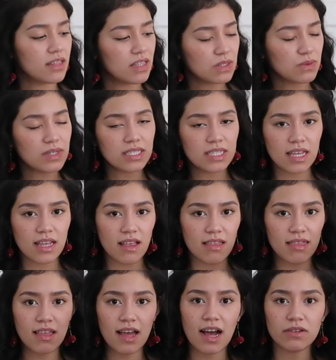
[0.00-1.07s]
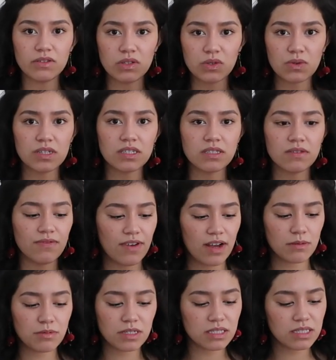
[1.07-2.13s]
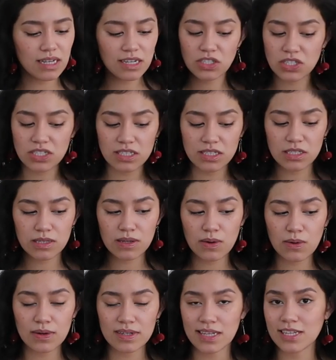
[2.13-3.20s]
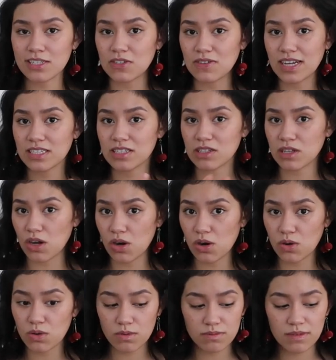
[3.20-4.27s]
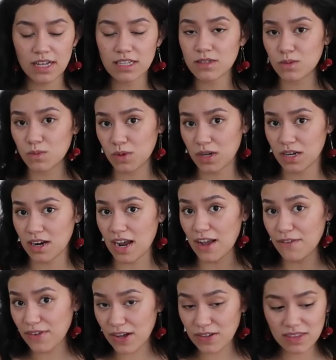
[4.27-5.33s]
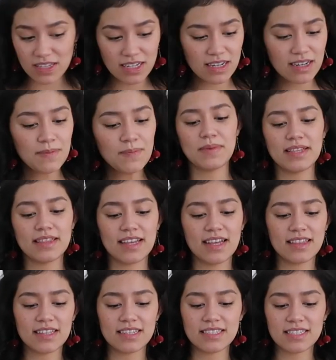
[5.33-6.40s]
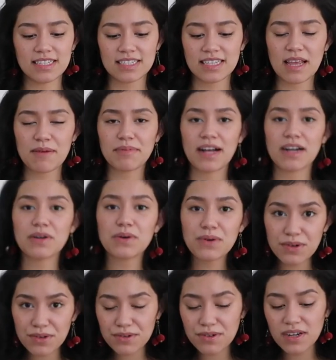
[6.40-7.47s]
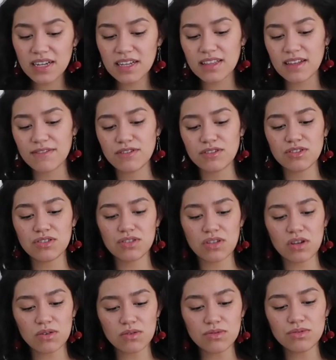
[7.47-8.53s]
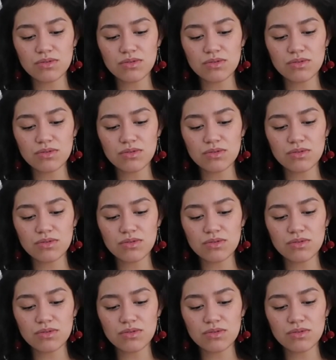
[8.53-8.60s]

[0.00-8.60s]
this was in the outdoors fabric section, so in case you guys go, that's where I found it. And then this is a black corduroy that feels so